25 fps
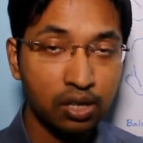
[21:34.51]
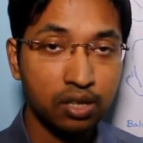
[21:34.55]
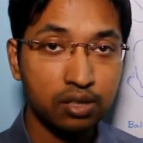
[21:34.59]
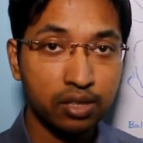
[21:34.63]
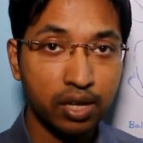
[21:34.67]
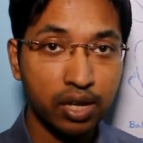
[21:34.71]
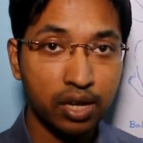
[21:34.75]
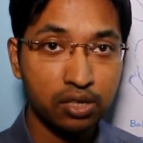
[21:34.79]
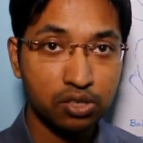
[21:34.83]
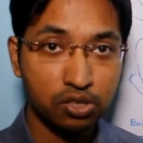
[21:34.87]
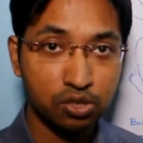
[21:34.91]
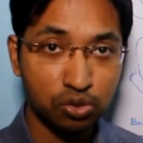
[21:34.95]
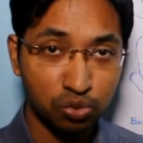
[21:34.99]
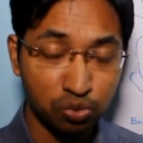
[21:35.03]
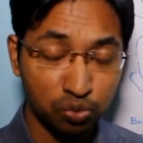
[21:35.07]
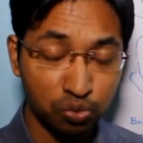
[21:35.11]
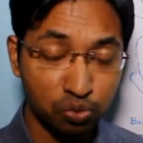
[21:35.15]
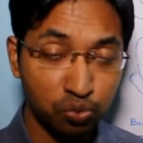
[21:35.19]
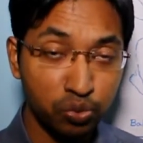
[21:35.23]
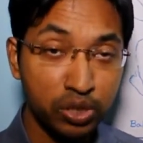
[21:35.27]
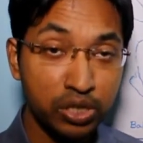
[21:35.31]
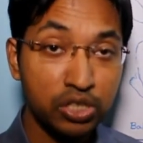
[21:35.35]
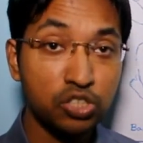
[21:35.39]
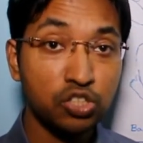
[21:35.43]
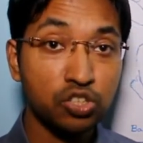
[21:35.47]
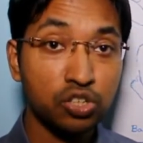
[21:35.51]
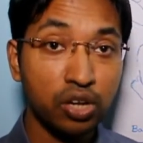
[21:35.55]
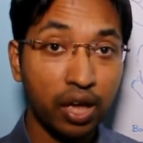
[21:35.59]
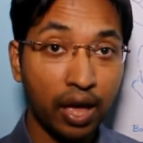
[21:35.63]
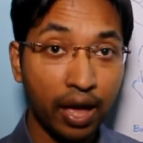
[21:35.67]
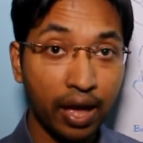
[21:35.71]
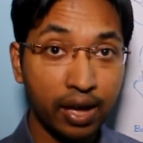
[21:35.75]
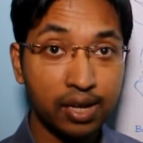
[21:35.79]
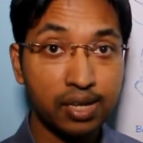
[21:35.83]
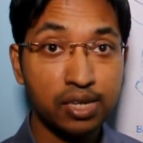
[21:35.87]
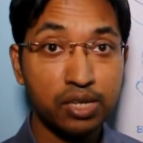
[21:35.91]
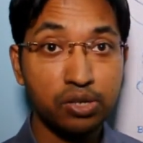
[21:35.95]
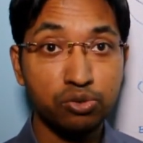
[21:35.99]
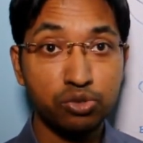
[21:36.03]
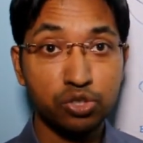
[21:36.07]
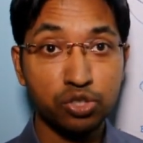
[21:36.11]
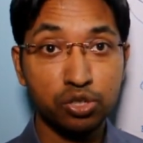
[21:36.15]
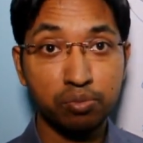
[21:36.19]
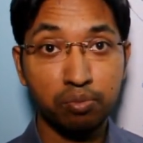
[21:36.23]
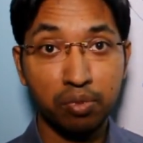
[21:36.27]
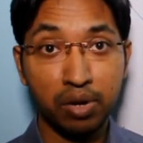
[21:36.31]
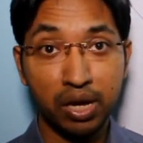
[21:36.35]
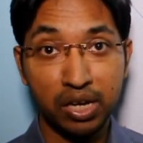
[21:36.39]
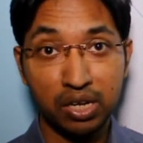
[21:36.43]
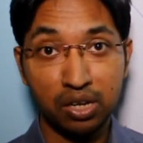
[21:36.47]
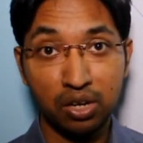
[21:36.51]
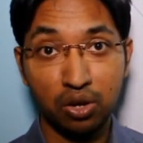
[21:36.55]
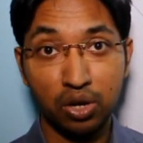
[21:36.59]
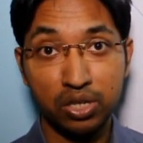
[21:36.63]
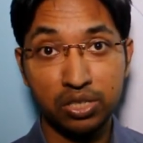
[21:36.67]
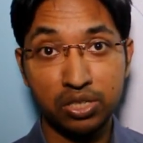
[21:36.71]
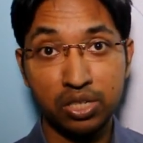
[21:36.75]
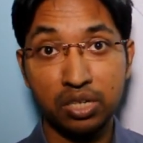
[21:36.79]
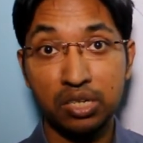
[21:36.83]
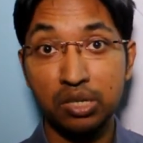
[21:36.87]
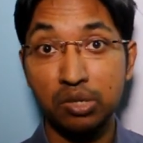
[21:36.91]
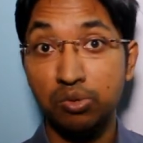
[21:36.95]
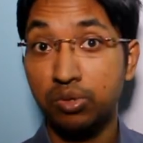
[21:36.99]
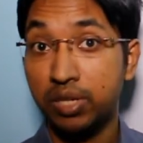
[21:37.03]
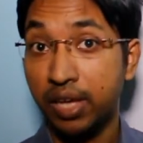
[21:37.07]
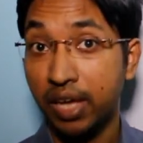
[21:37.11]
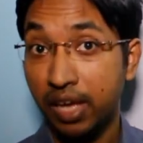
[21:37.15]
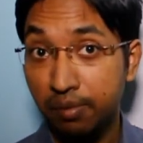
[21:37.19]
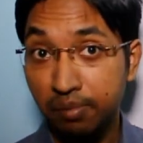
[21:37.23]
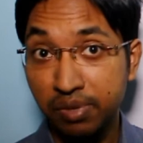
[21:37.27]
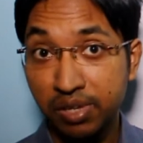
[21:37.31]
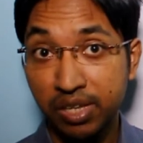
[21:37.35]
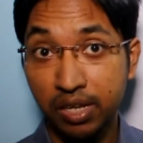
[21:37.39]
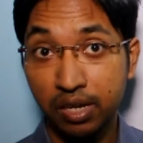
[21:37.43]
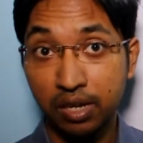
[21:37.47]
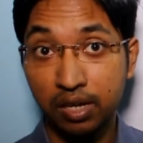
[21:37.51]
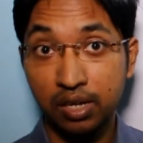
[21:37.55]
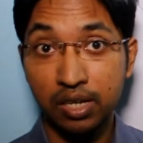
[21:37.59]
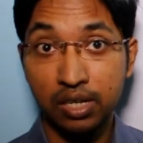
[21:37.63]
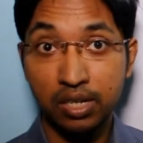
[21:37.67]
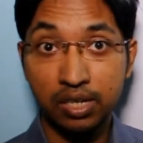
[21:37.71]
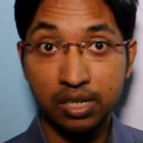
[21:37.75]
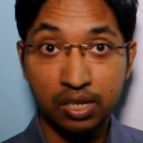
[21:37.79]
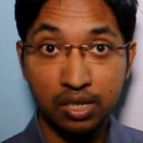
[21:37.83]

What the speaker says: that which acute myeloid leukemia